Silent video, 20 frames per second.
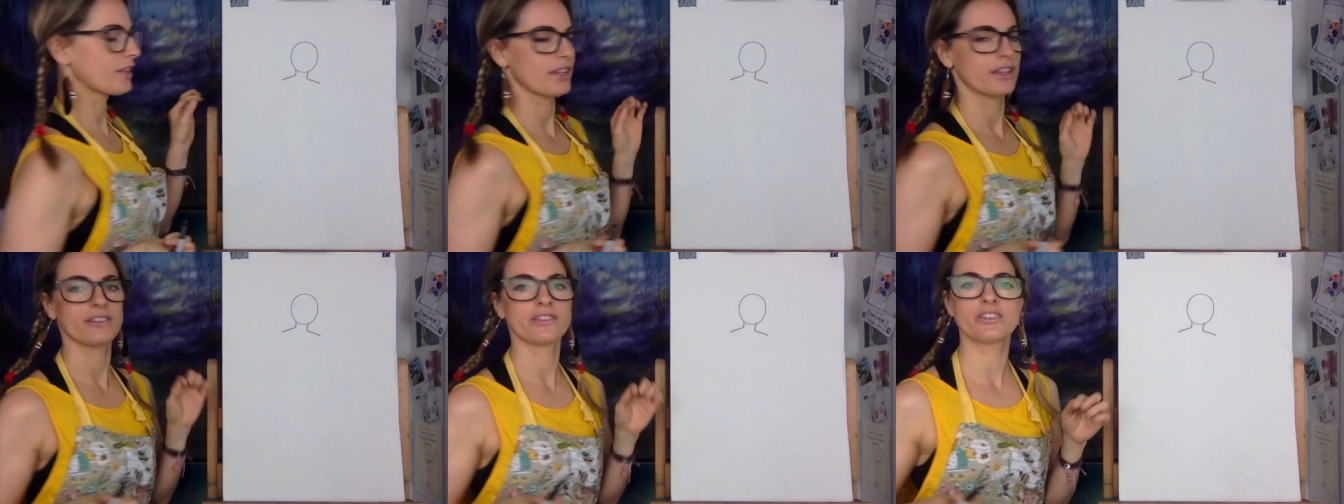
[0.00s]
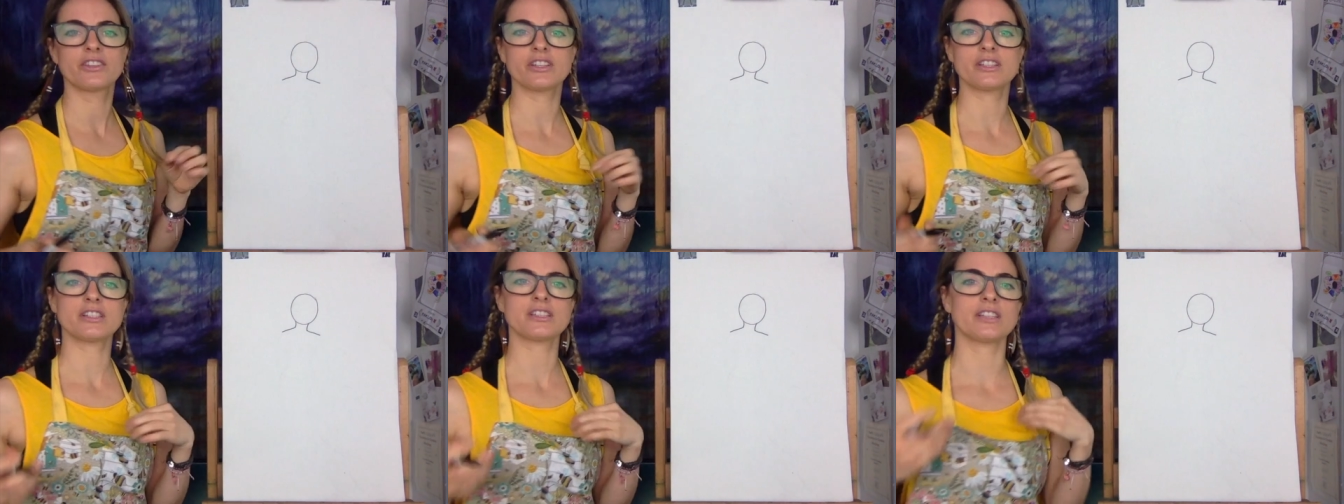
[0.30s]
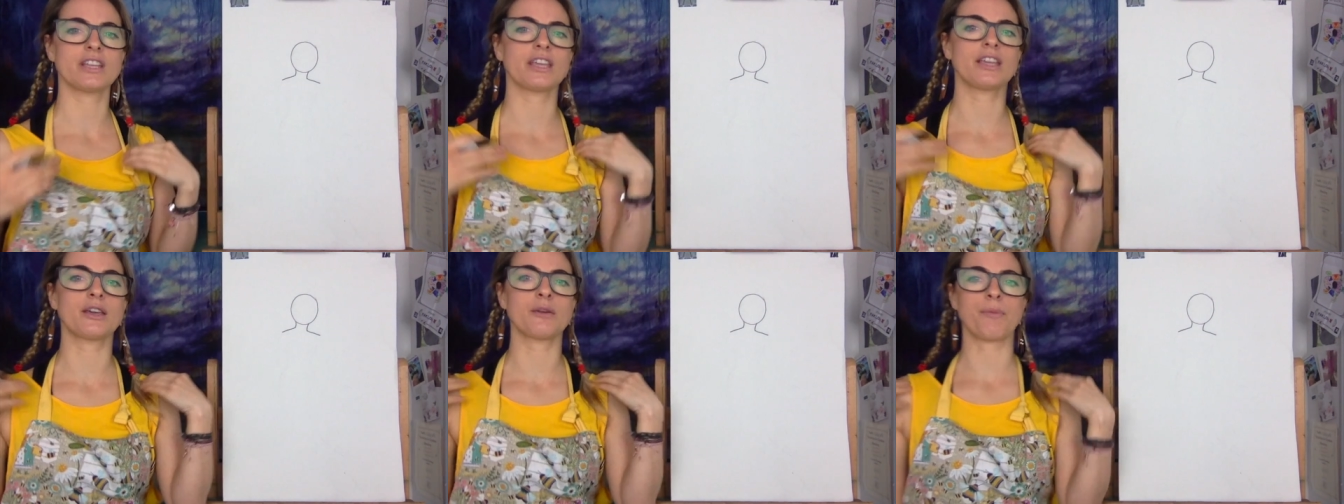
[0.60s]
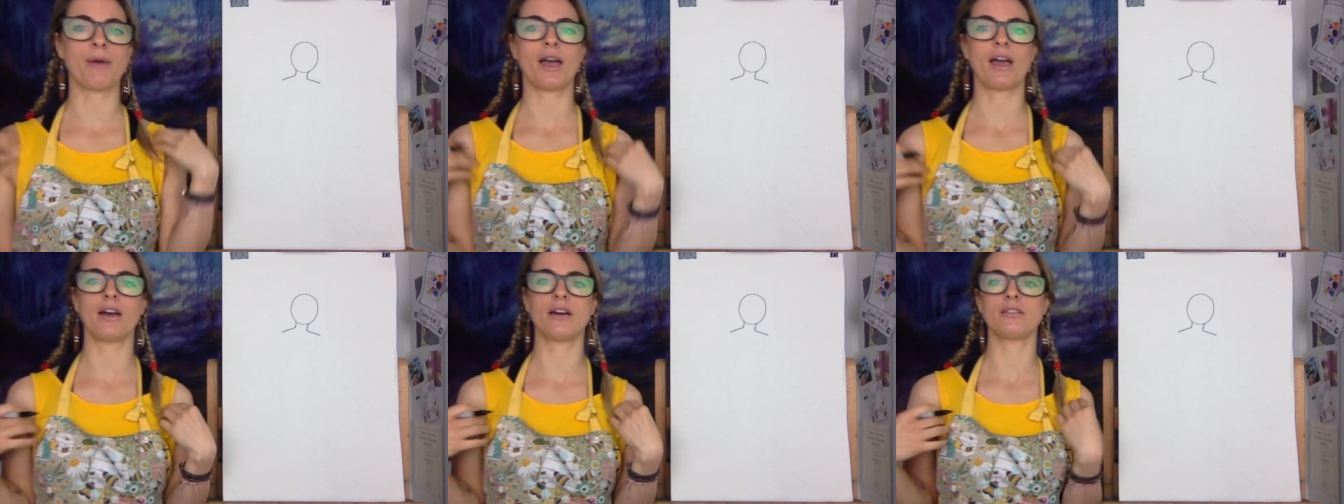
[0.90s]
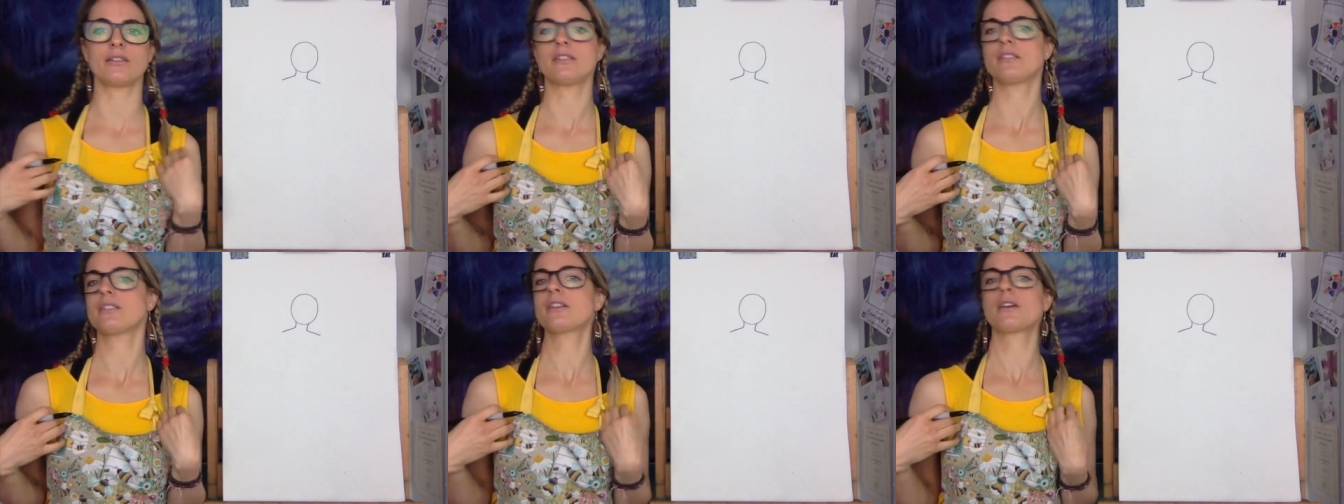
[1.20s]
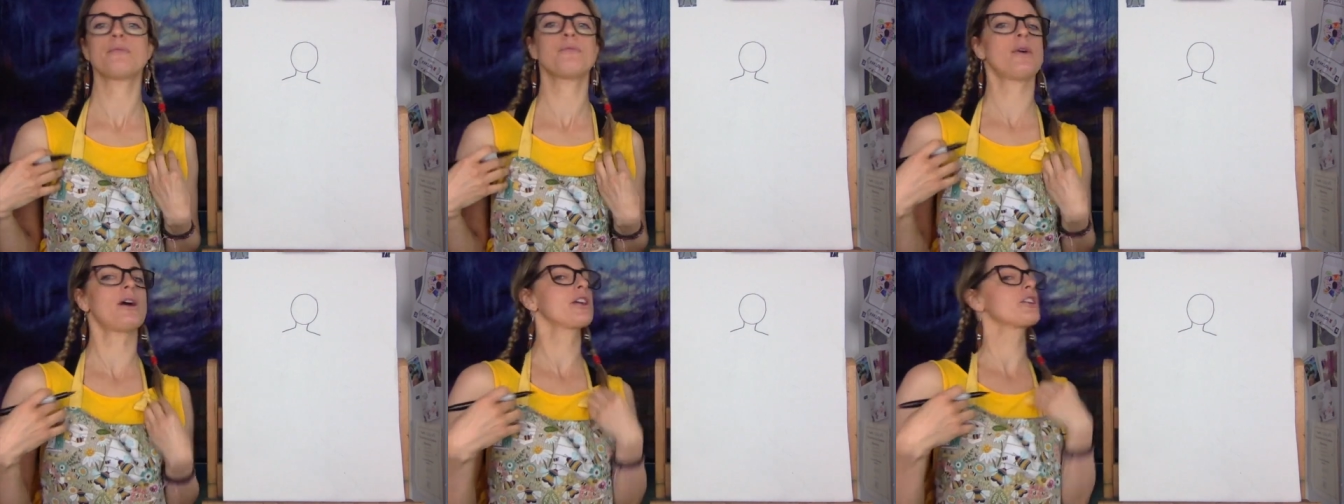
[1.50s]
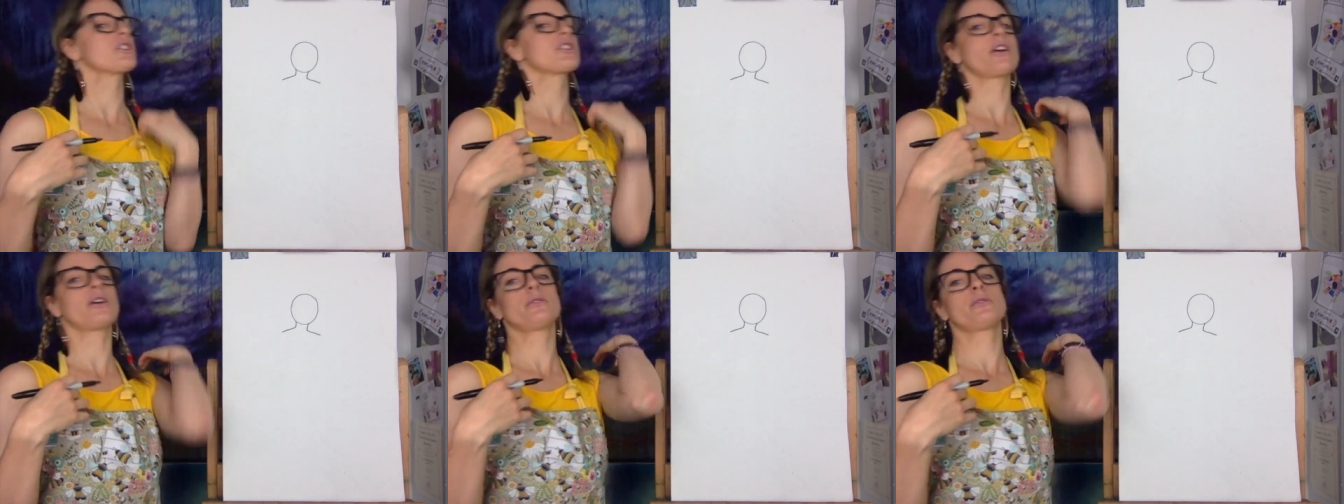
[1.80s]
So just think about, look at my
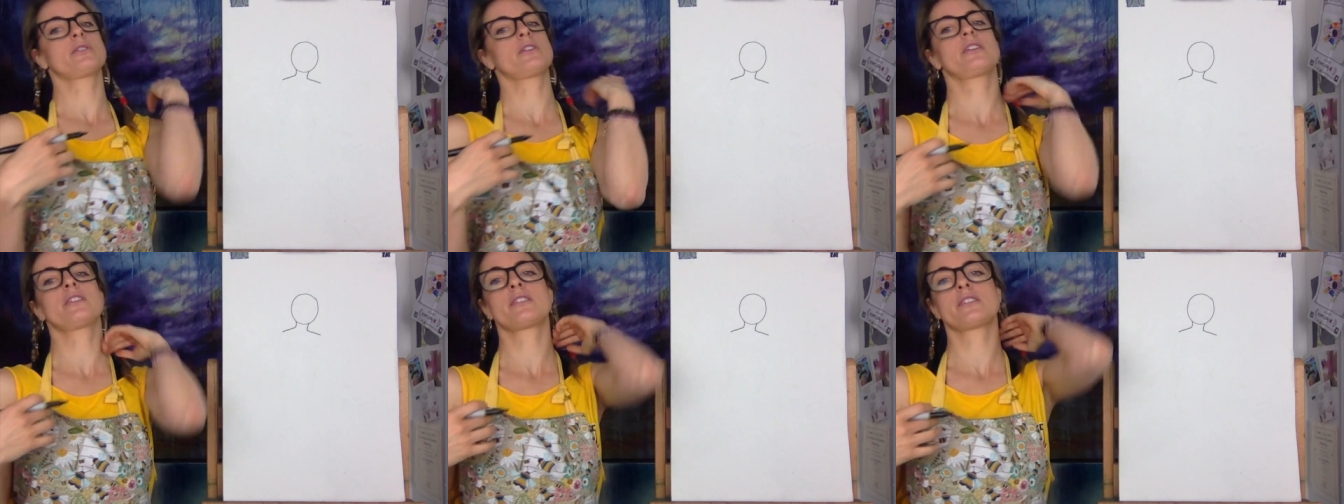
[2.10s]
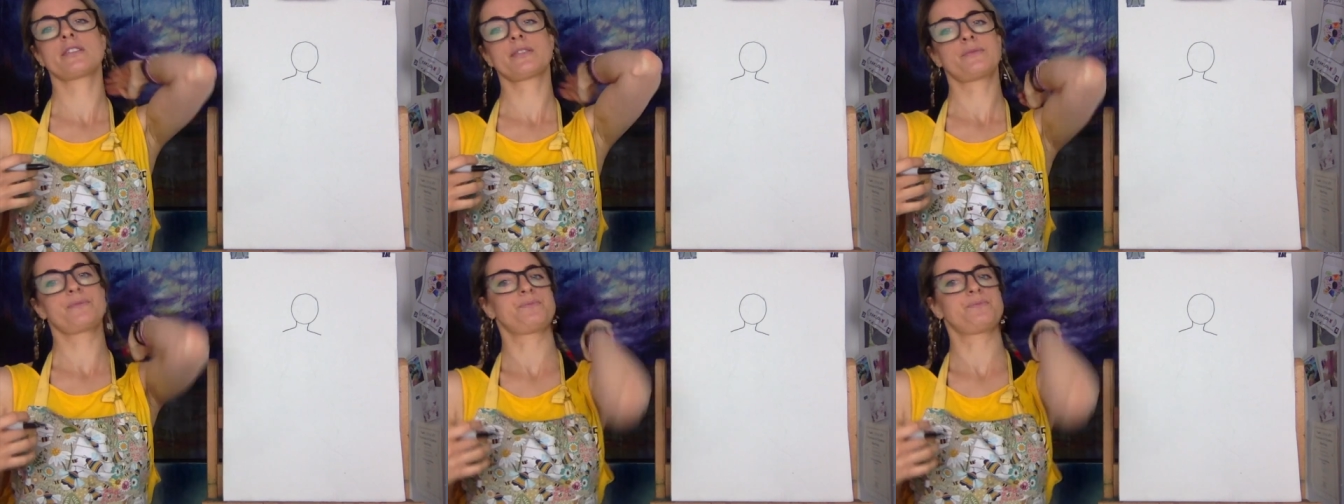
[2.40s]
shoulders.